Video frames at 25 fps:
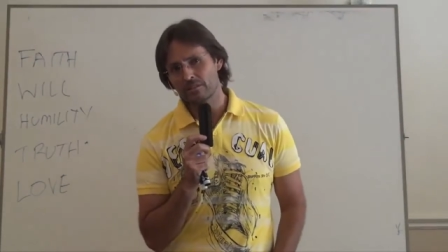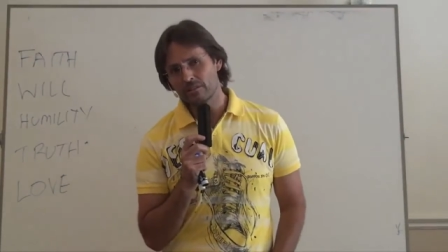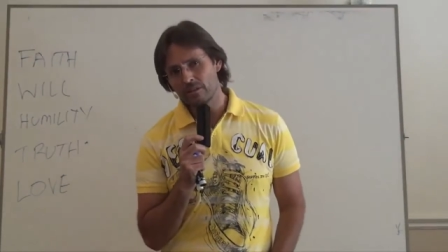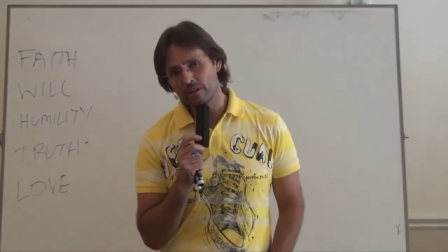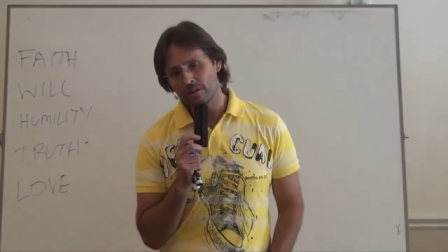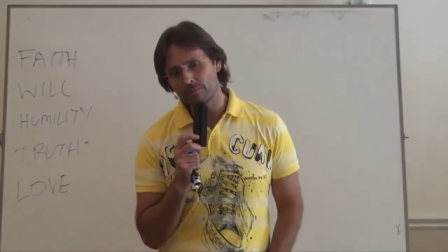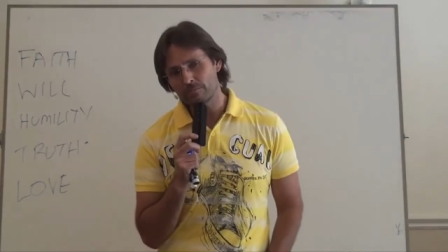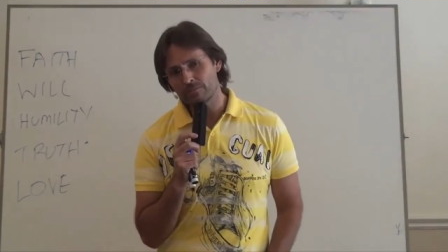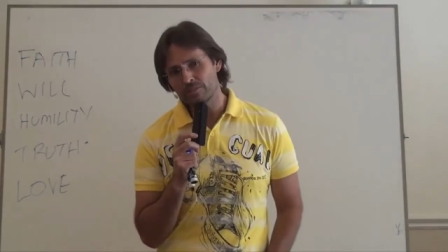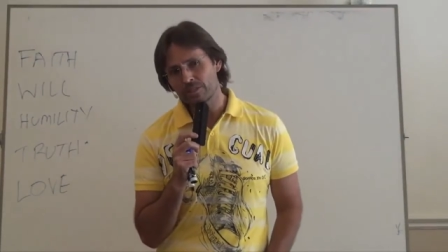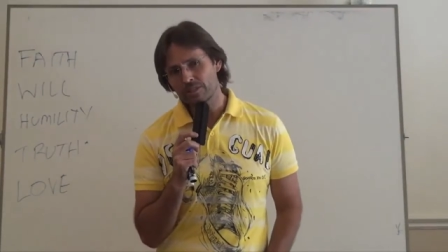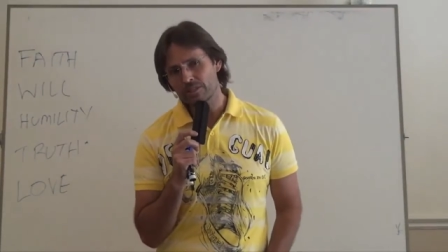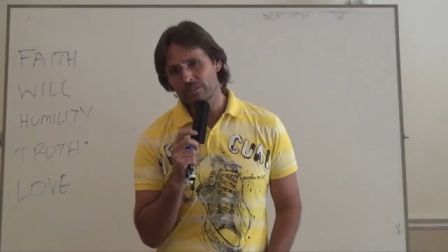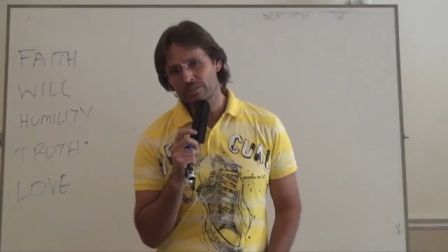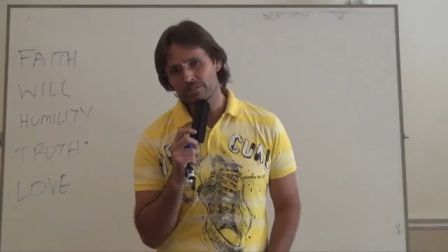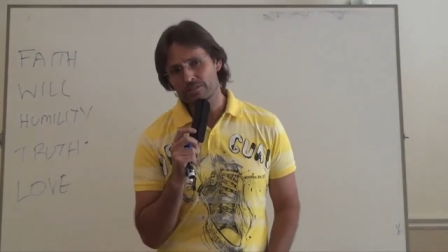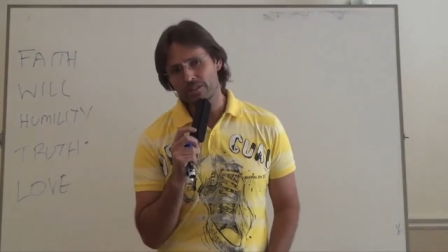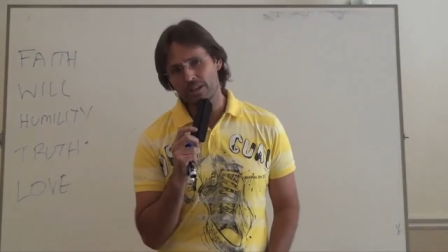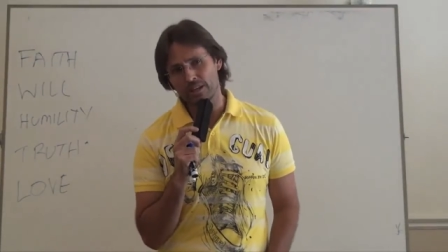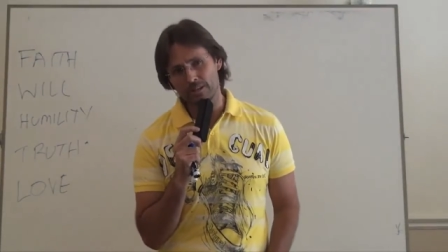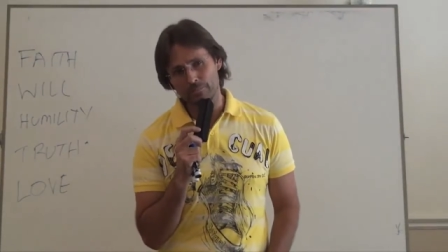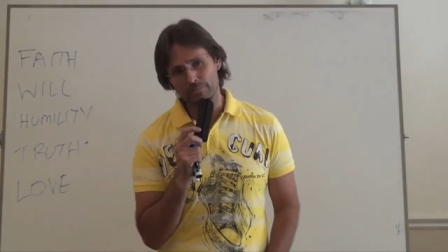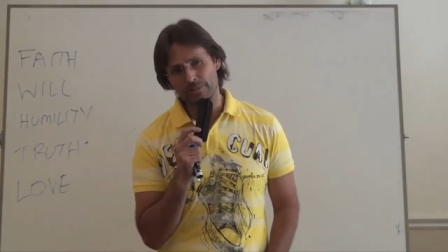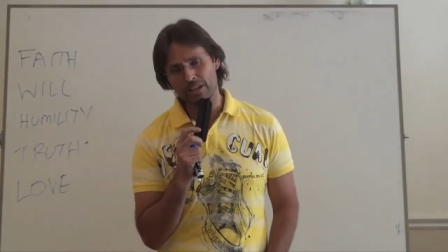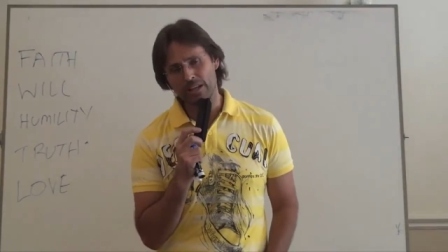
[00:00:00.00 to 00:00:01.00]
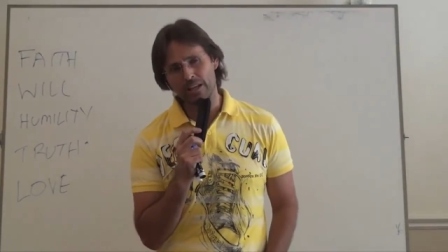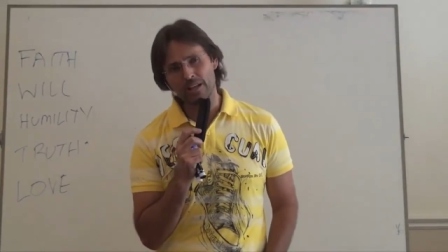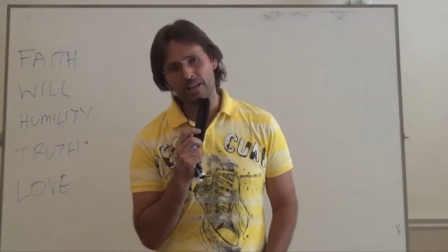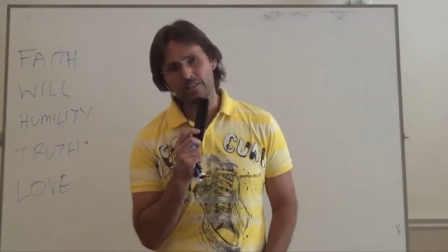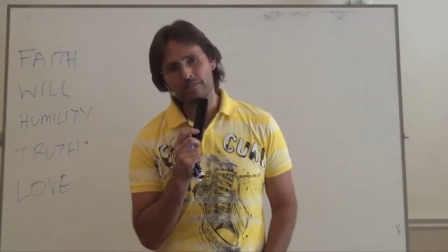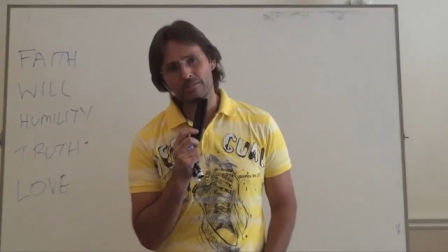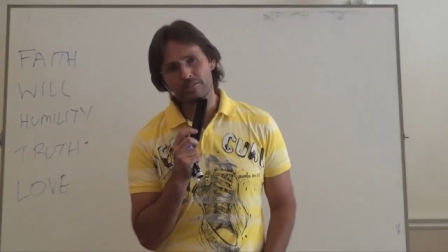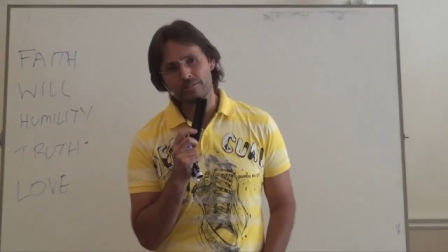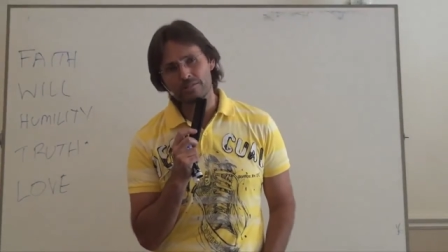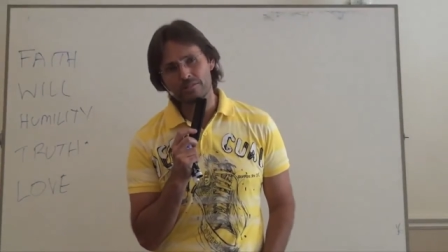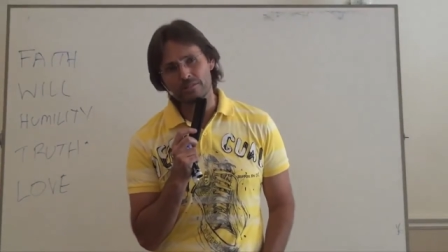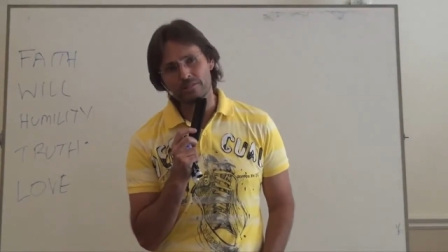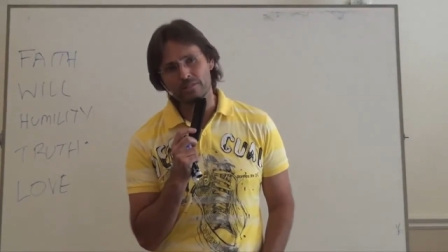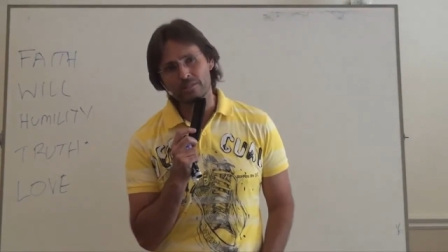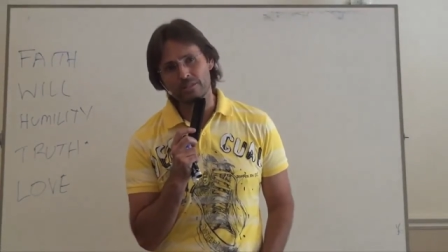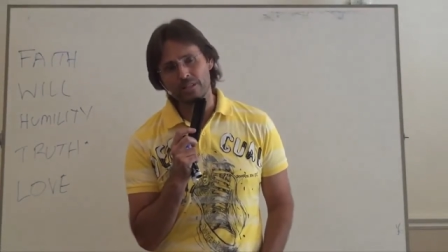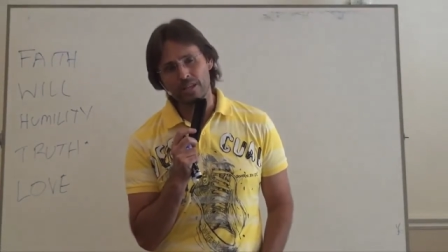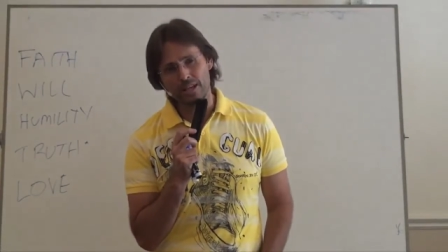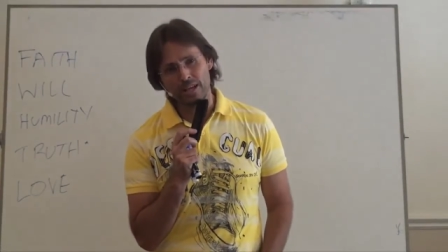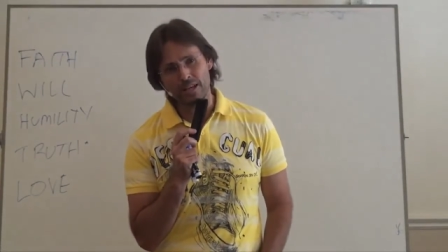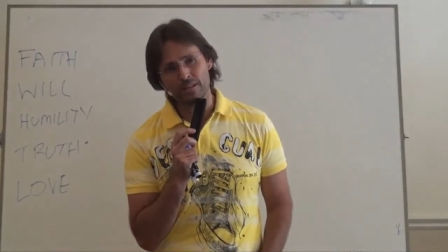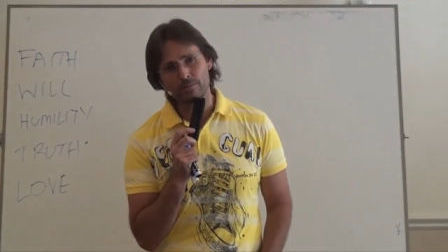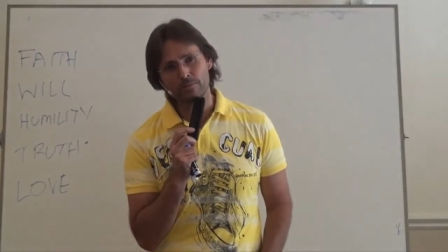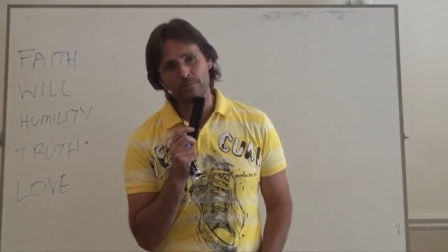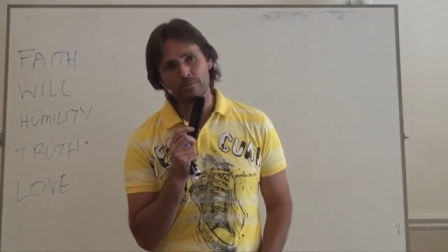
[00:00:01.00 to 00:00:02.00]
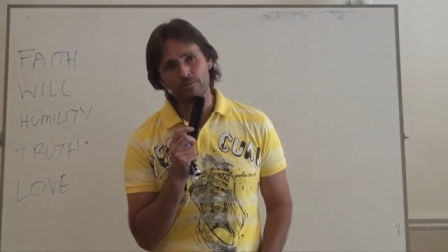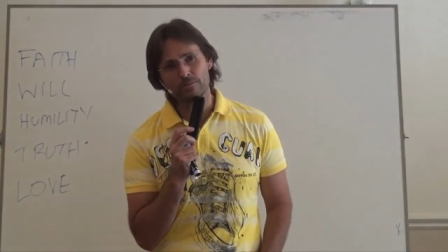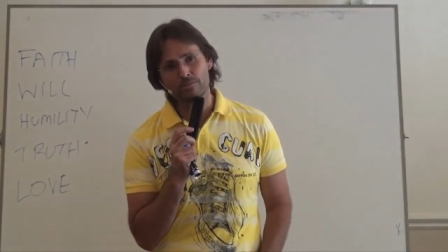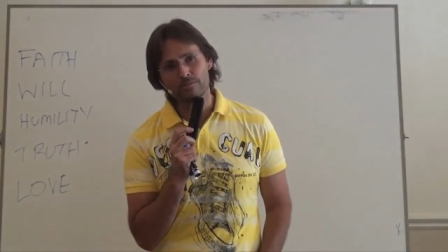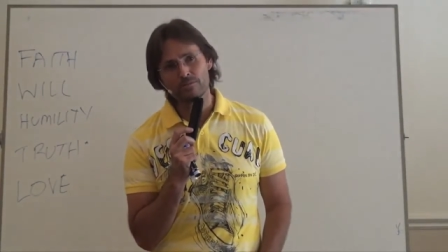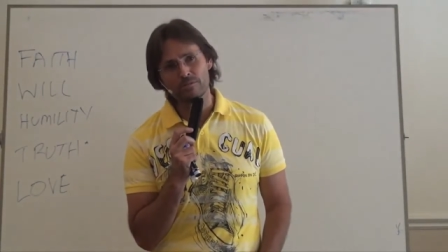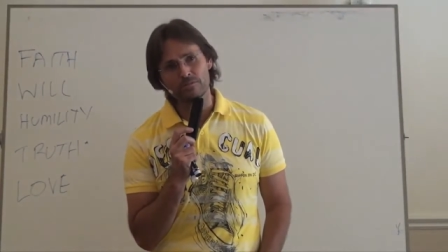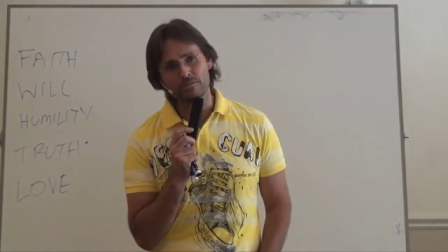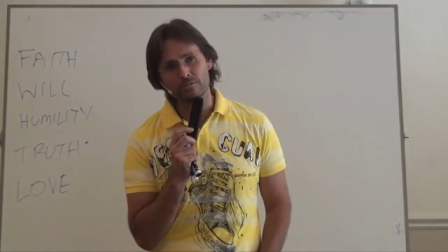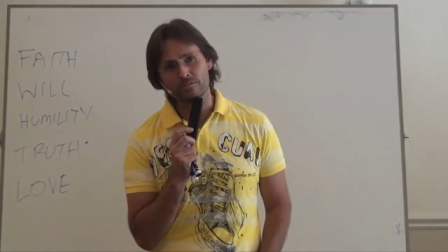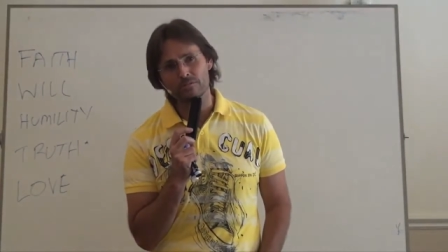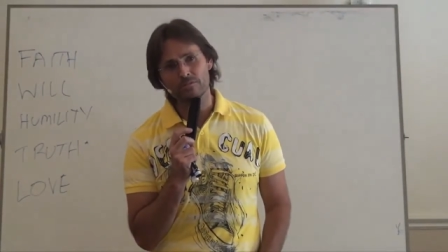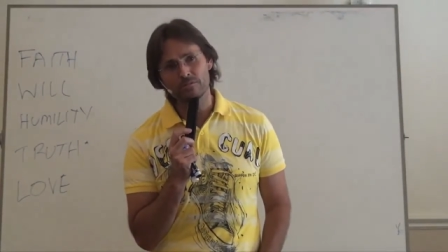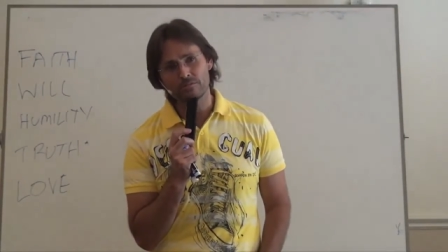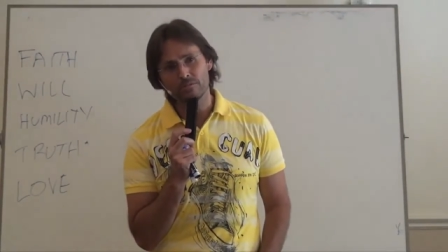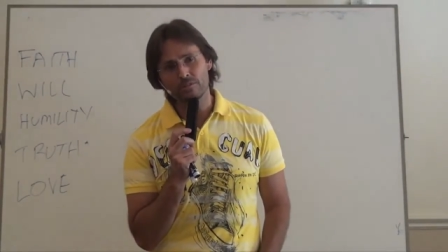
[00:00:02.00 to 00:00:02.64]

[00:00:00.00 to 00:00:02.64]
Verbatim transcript: objects like plants and animals and